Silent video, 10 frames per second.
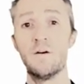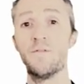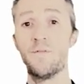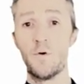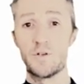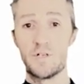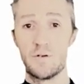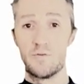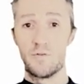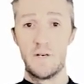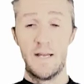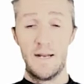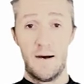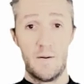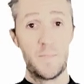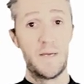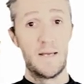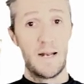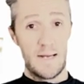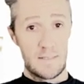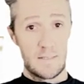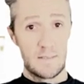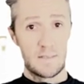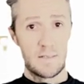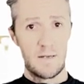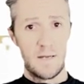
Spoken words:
for children in our PE lessons.